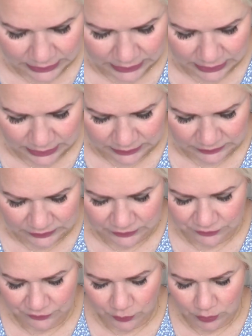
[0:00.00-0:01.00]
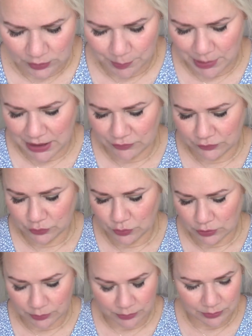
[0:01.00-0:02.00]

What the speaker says: is for paranormal